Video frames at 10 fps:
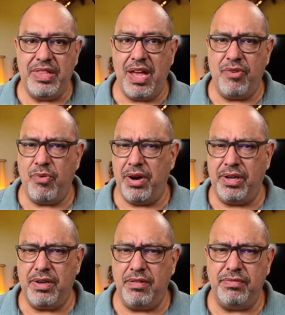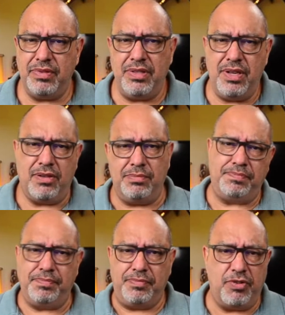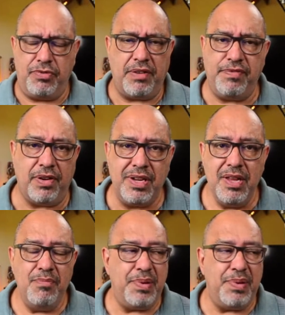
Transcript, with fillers: they were a little, you know, ruffled.